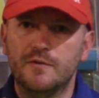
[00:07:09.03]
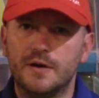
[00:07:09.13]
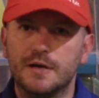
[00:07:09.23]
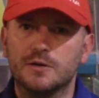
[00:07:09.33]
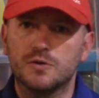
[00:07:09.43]

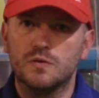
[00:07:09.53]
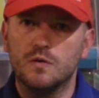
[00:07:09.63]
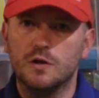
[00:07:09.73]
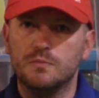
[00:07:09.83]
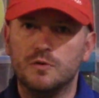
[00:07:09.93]
very
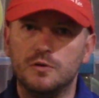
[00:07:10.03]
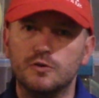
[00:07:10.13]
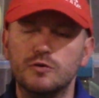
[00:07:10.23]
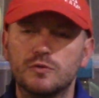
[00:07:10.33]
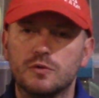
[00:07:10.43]
controllable,
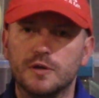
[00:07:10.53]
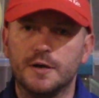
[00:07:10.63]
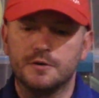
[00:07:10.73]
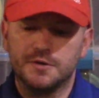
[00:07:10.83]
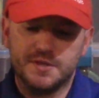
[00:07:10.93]
neutral to
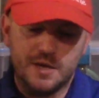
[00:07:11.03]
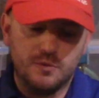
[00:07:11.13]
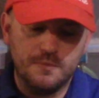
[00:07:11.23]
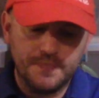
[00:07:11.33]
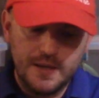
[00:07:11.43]
understable.